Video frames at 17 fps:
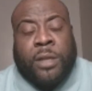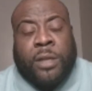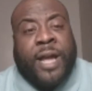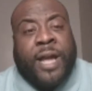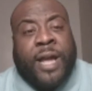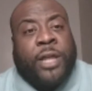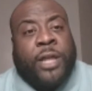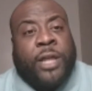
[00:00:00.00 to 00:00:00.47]

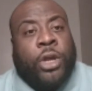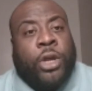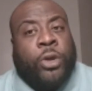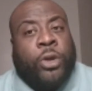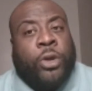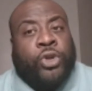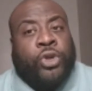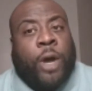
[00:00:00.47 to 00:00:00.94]
Now, the
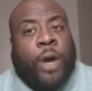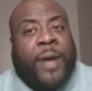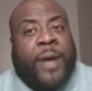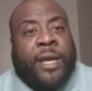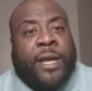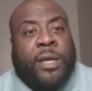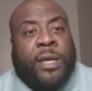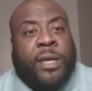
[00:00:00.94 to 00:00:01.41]
only
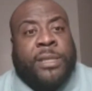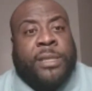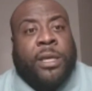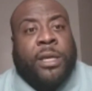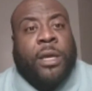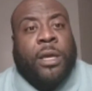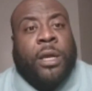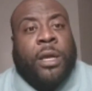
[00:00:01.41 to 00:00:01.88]
drawback
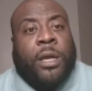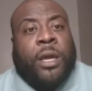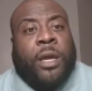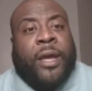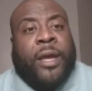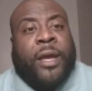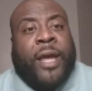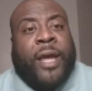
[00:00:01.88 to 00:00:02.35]
is,
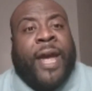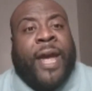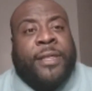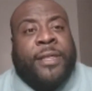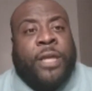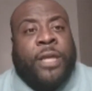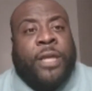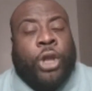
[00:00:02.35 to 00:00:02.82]

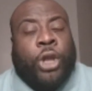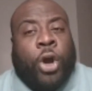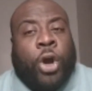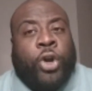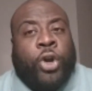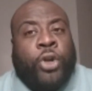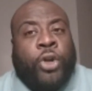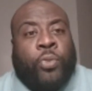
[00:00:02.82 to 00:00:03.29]
the
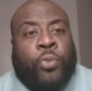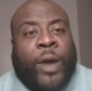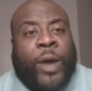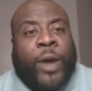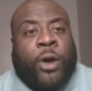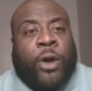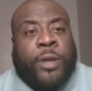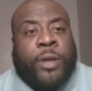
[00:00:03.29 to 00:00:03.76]
longer you
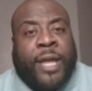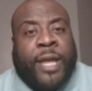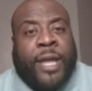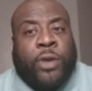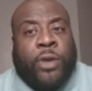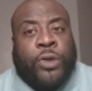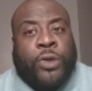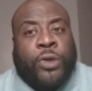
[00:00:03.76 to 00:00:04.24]
wait on the
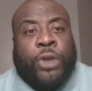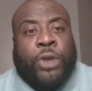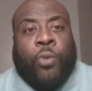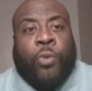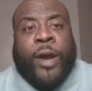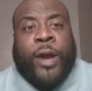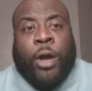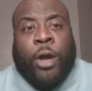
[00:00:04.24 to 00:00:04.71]
Lakers, the
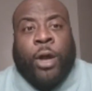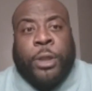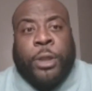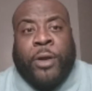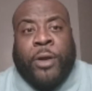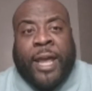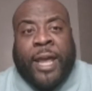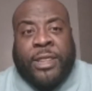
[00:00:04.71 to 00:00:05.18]
more
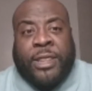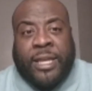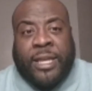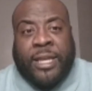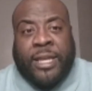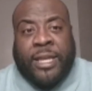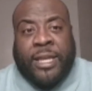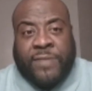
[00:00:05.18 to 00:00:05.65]
healthier Anthony
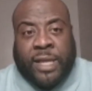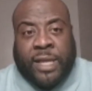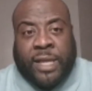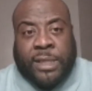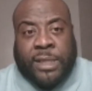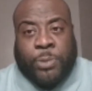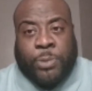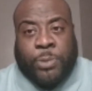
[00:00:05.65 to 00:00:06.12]
Davis
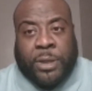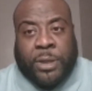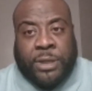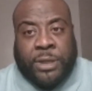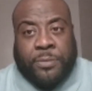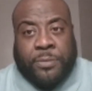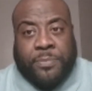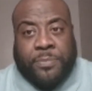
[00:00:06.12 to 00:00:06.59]
gets as well,
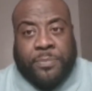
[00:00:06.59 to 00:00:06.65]
too.